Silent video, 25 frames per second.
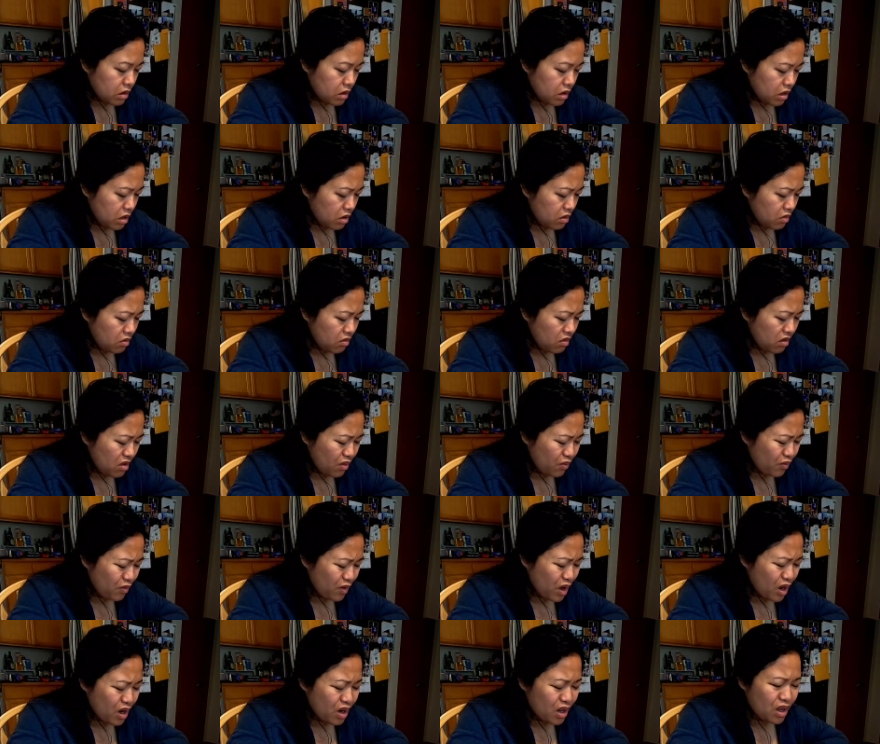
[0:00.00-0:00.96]
I don't know
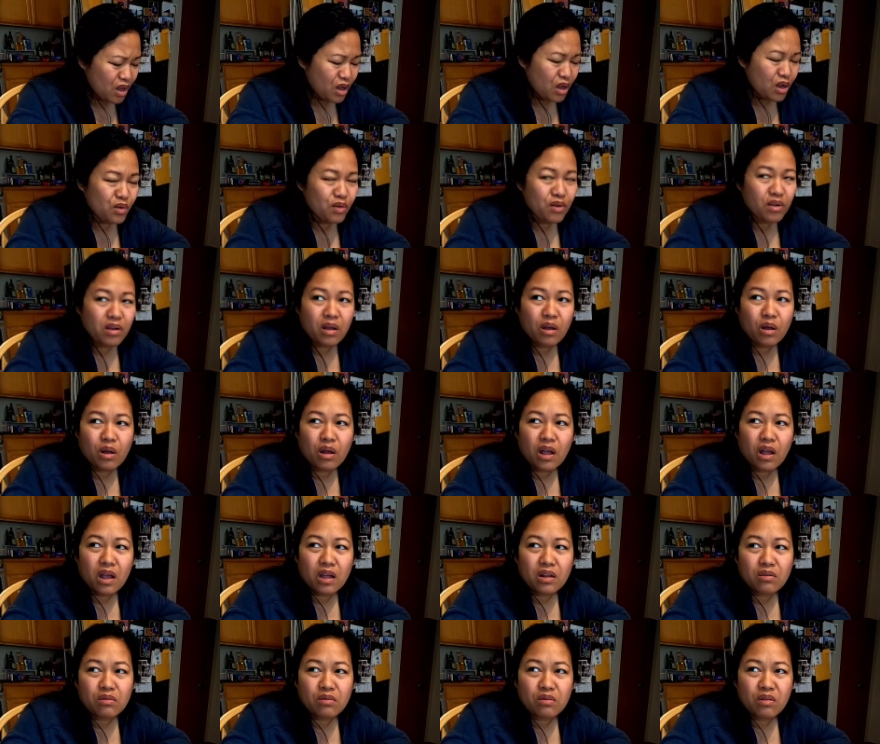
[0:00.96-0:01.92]
if it's gonna.
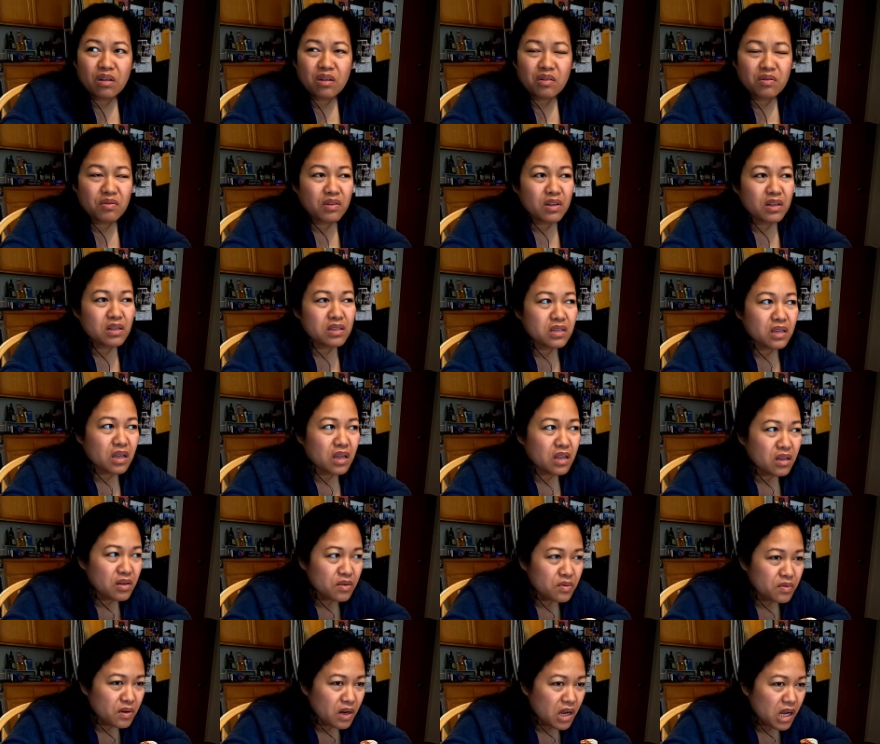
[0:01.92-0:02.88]
I don't know if it's
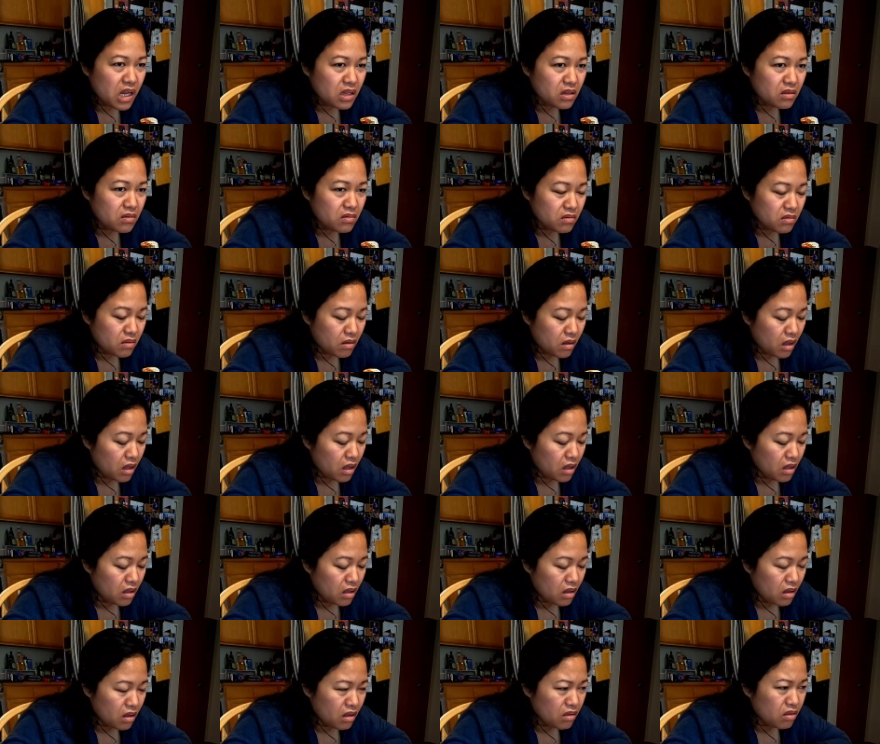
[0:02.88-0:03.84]
gonna rain today.
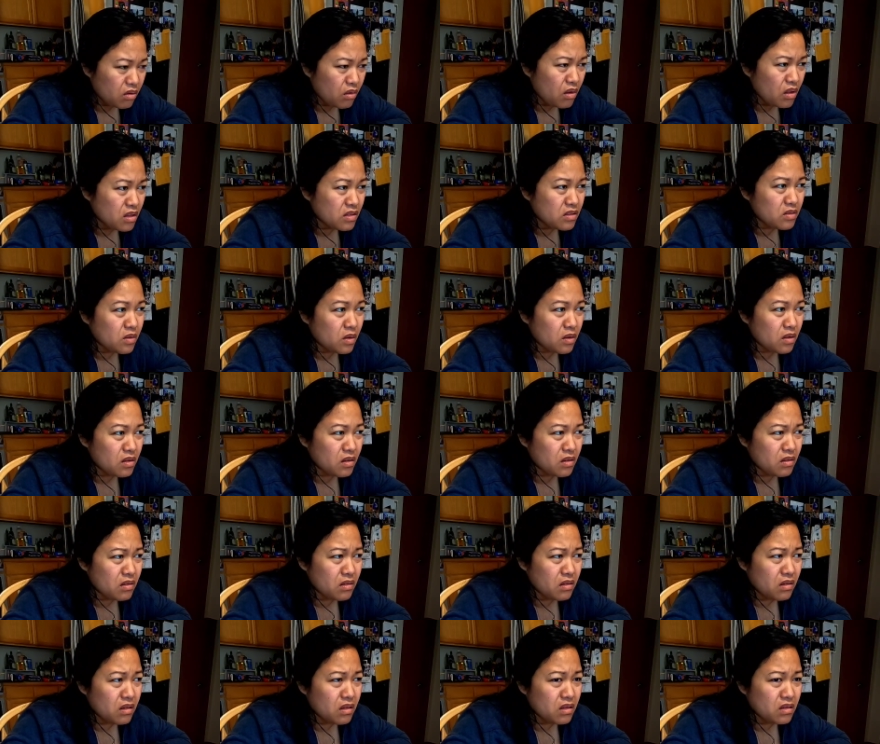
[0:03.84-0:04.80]
I thought it's a,
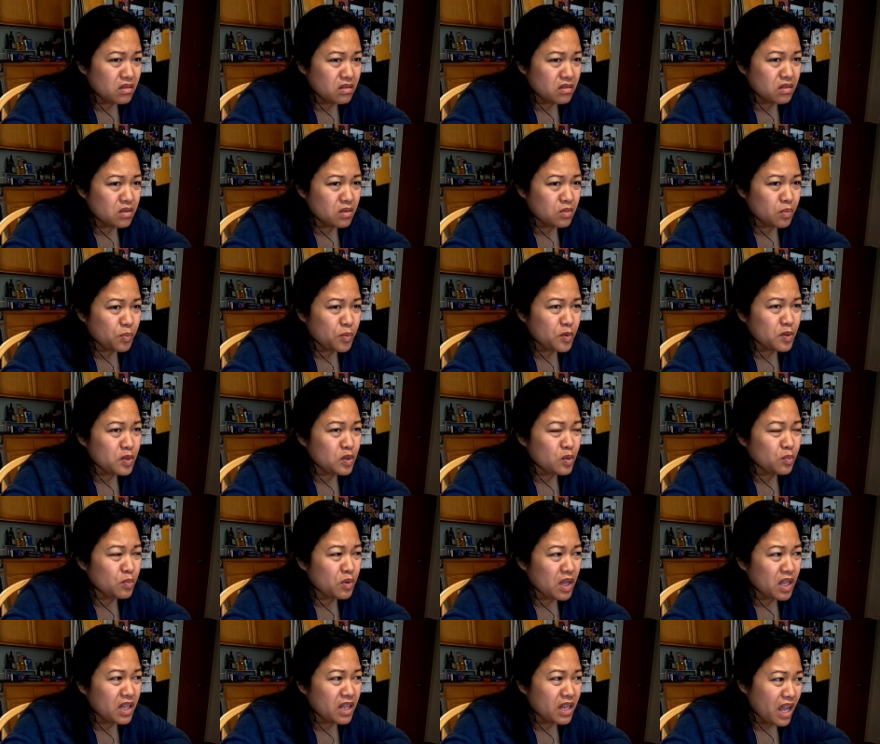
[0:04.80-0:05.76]
it's supposed to
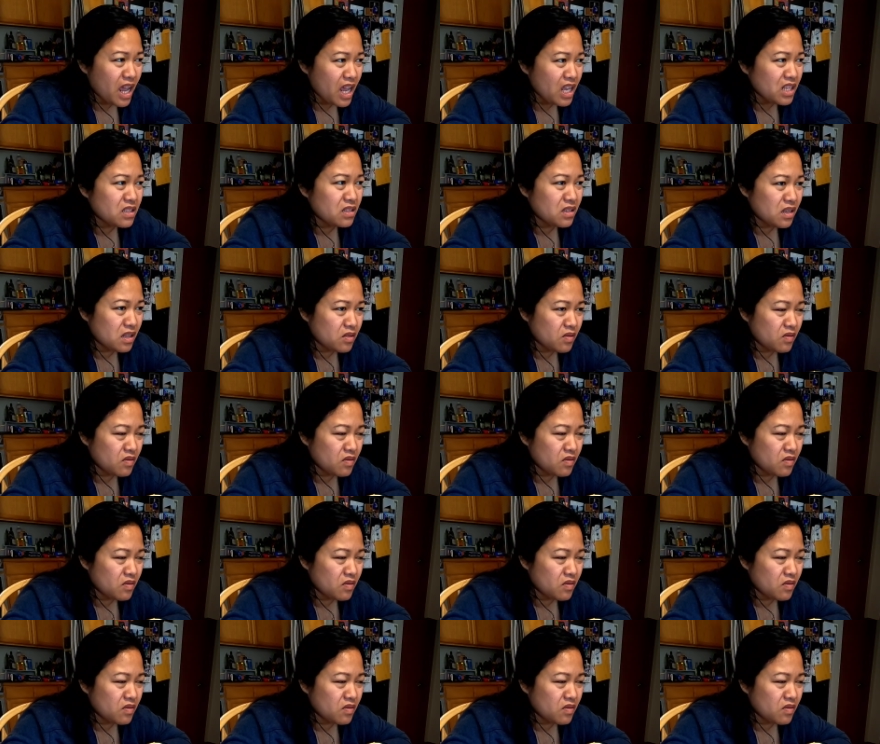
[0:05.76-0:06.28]
be a nice day